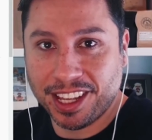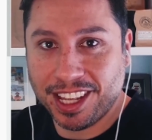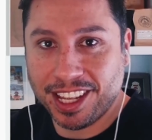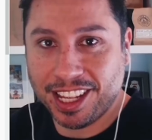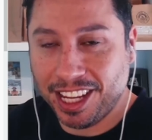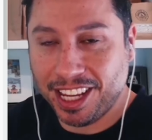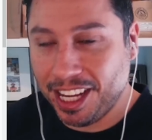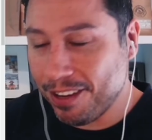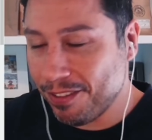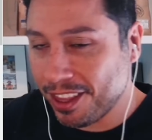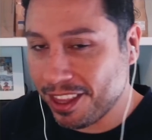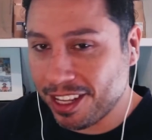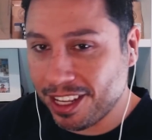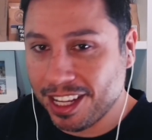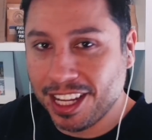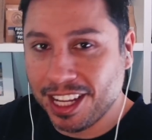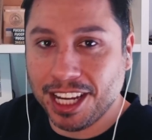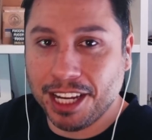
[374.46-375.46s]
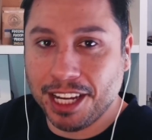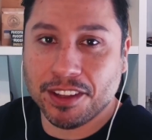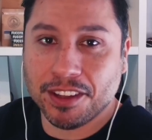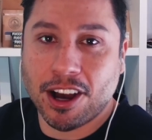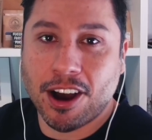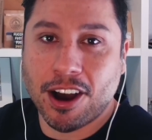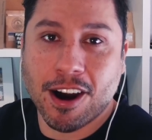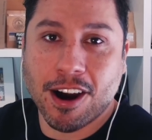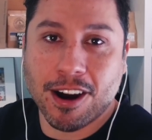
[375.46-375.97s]
Even
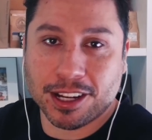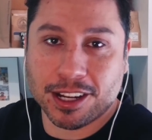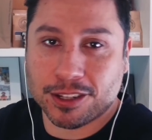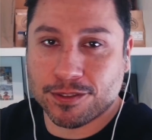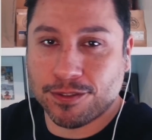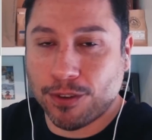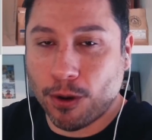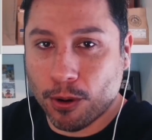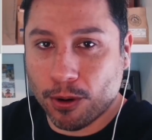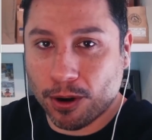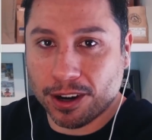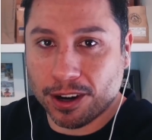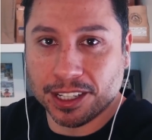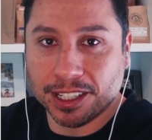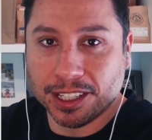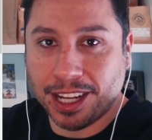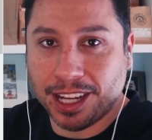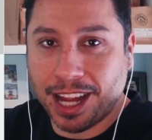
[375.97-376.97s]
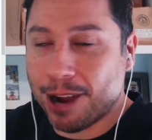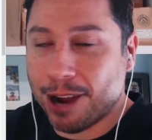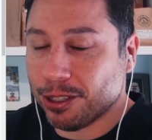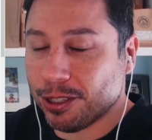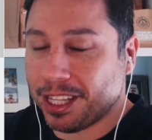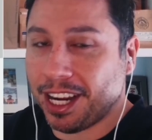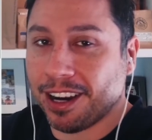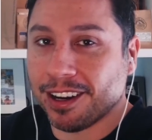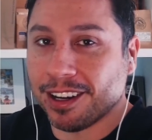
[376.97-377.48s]
the hardest four
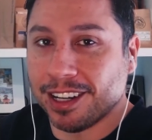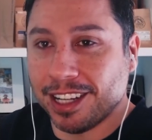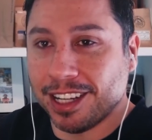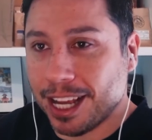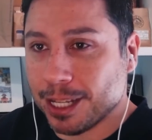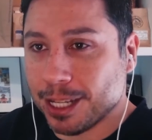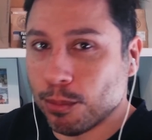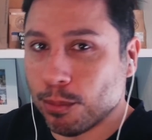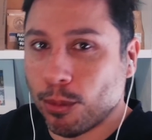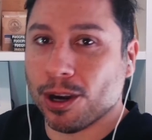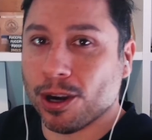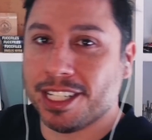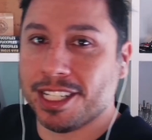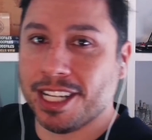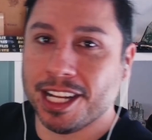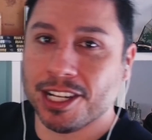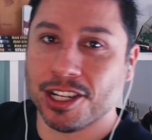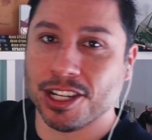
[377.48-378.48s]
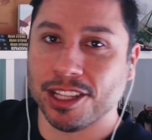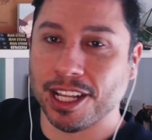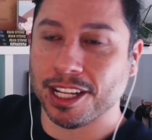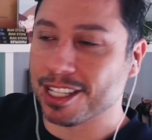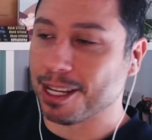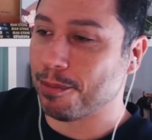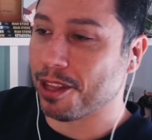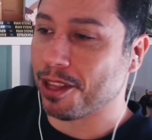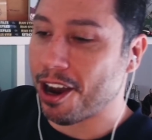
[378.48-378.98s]
out there has more attention than
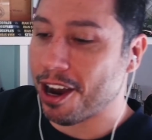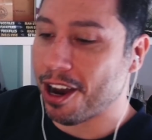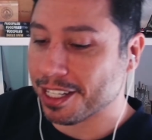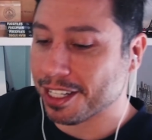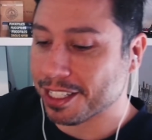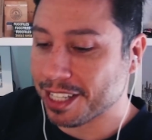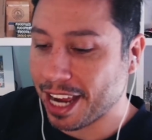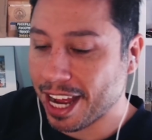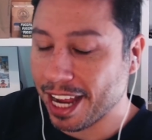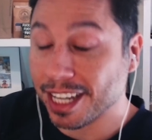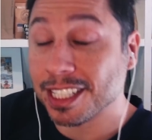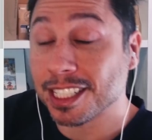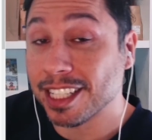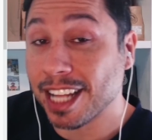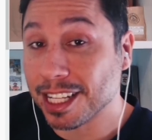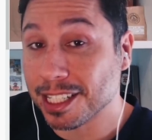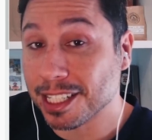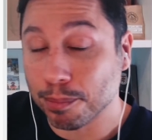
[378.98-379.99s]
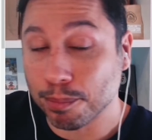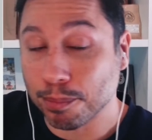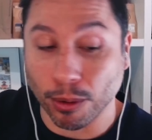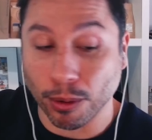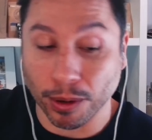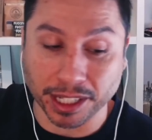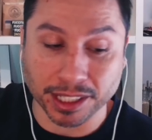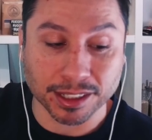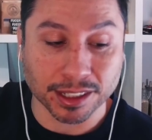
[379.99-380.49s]
some of the hottest guys, and that's the
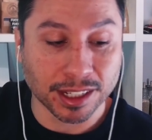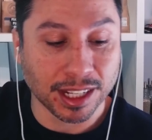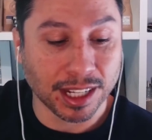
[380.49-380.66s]
point.